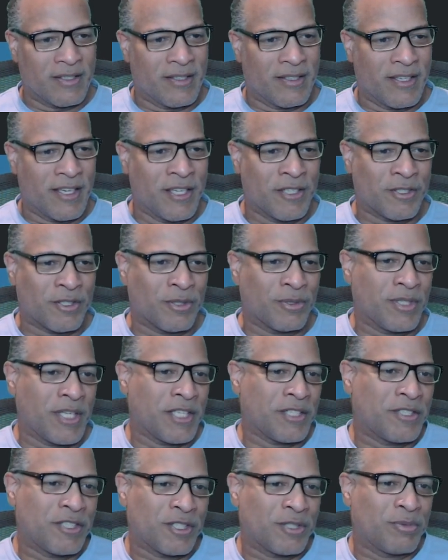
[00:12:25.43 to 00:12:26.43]
And so
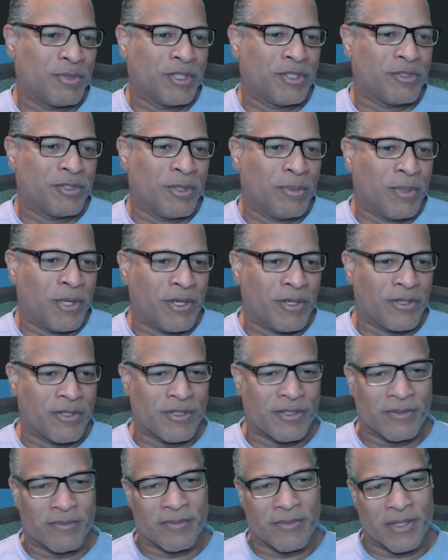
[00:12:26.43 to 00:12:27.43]
that's just with 3
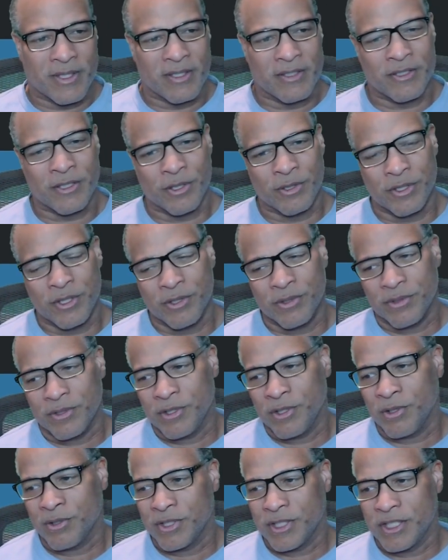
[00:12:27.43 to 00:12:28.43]
pairs. So
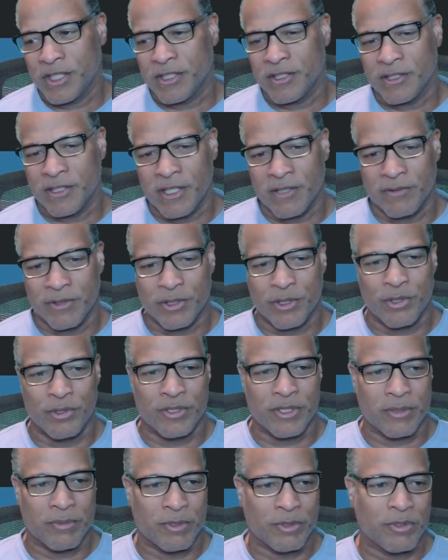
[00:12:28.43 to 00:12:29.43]
you only need a level 2
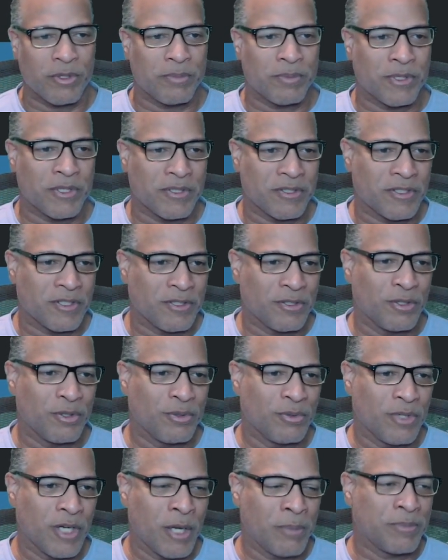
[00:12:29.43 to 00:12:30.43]
subscription to
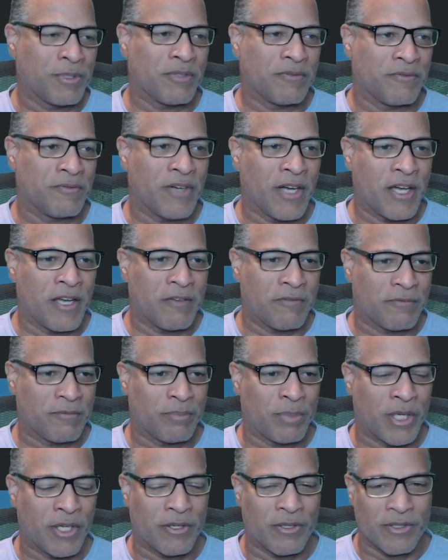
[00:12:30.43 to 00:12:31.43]
do up to 5
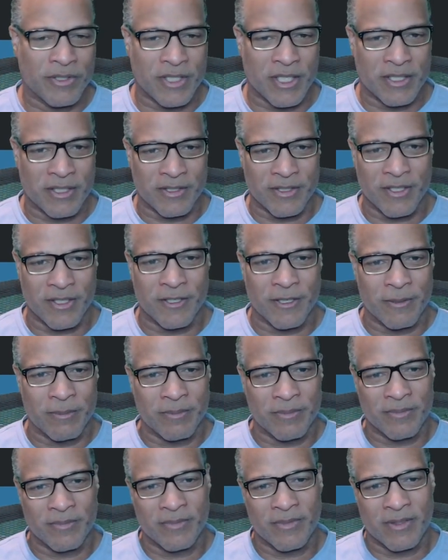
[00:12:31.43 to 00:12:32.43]
pairs at a
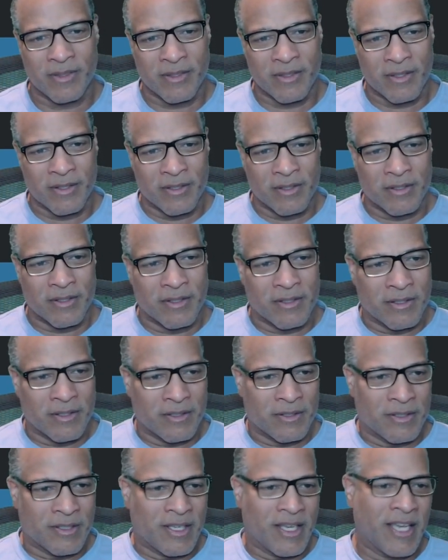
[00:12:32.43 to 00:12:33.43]
time.
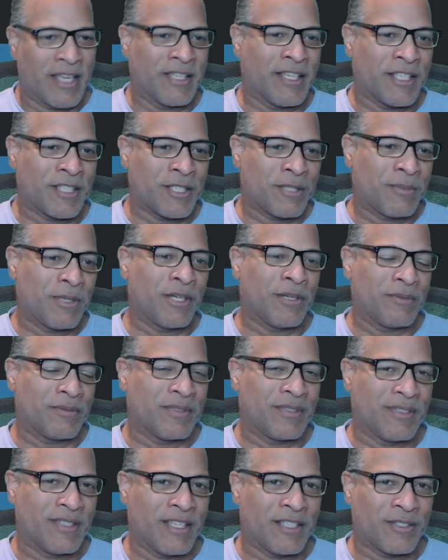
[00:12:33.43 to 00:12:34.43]
And
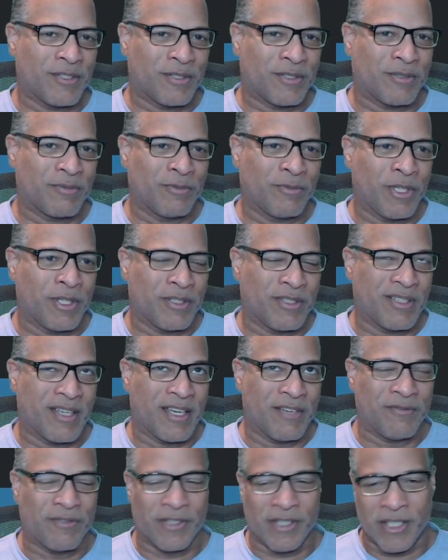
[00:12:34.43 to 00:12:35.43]
that's what,
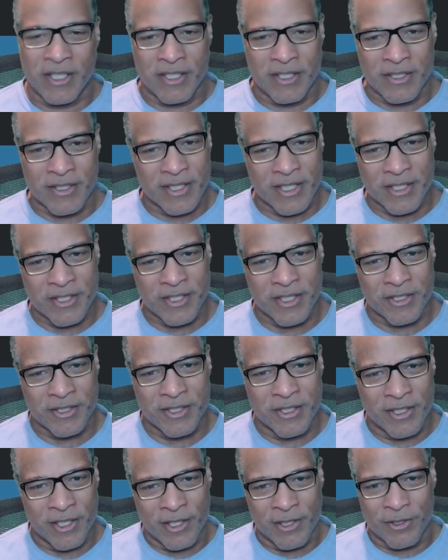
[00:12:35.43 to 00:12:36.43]
I forget, it's like
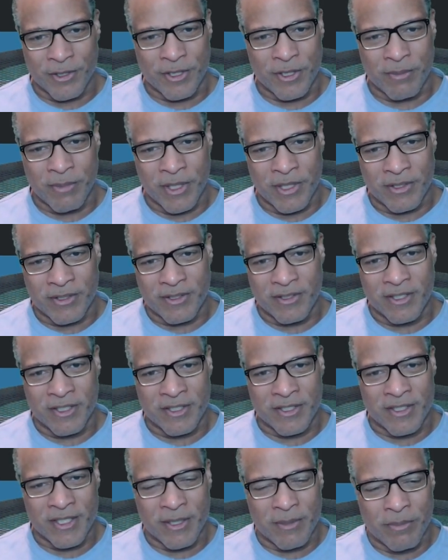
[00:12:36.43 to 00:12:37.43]
$60 a month.
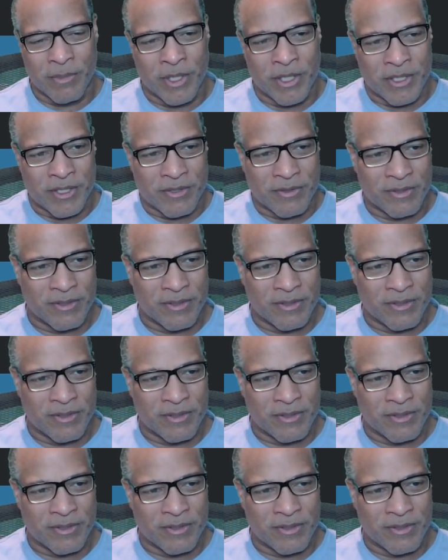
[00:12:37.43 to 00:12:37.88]
It's not much.